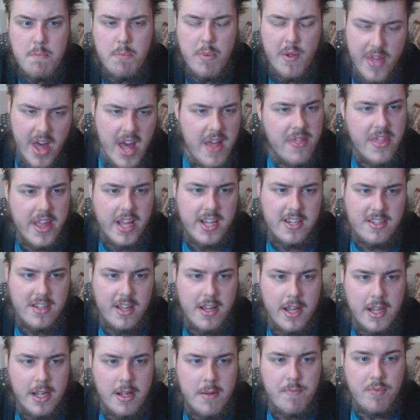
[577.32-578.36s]
But then they
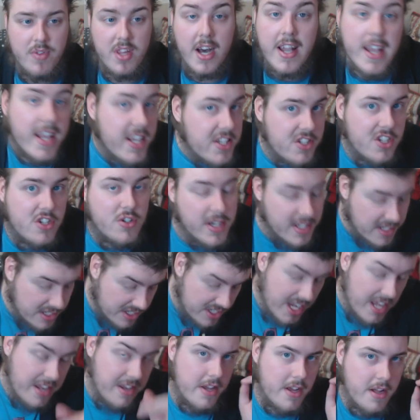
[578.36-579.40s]
say, unless you're
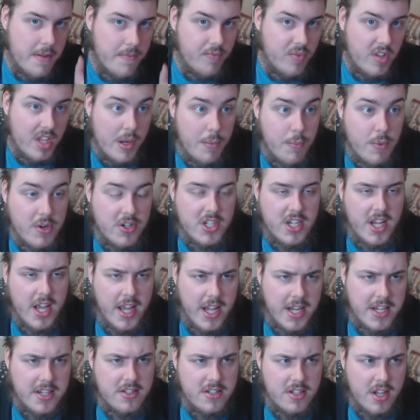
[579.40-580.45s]
transgender, in which
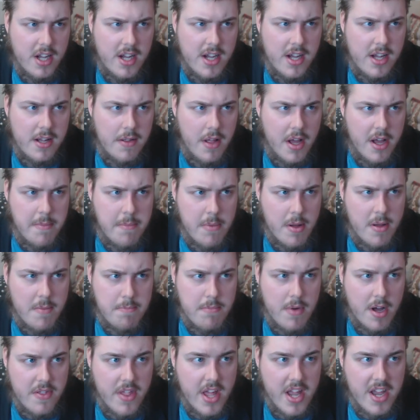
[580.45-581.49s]
case
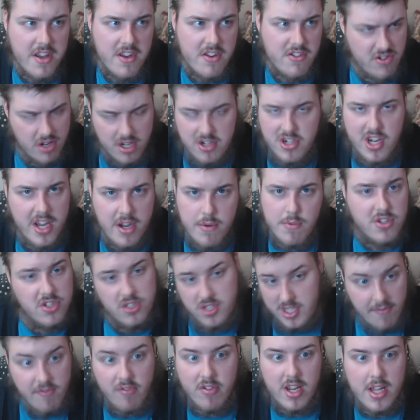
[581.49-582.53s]
then gender is
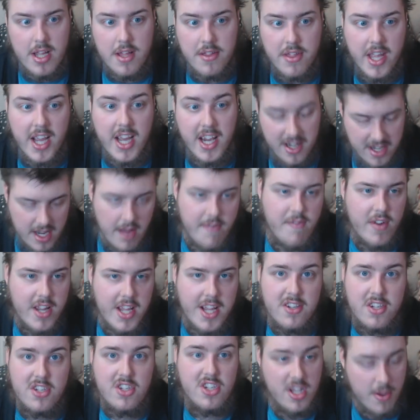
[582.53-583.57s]
definitely a thing, and it definitely
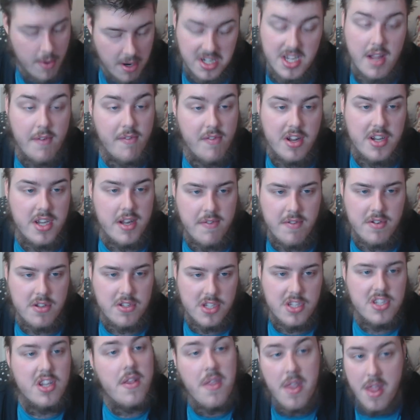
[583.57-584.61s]
exists, and there are definite
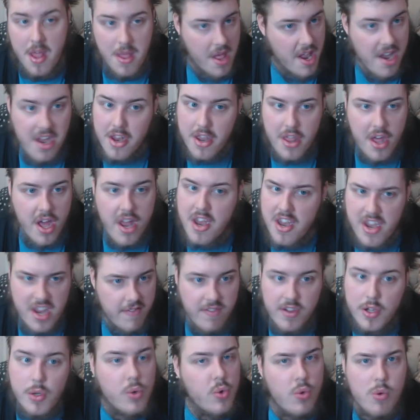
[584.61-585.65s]
differences, and
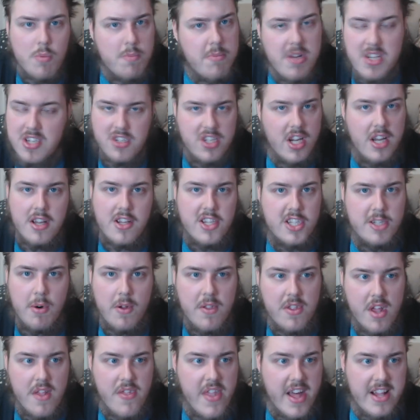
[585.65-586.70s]
if you misgender
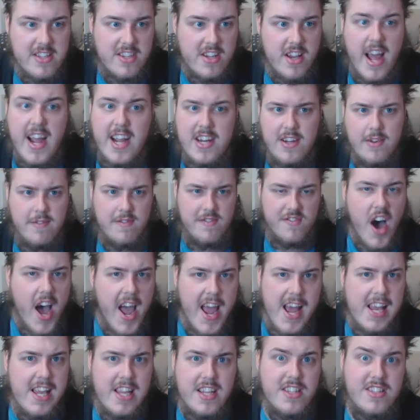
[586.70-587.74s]
someone, then that's an act of
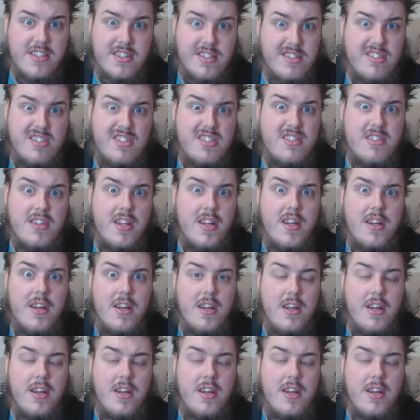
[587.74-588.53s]
violence.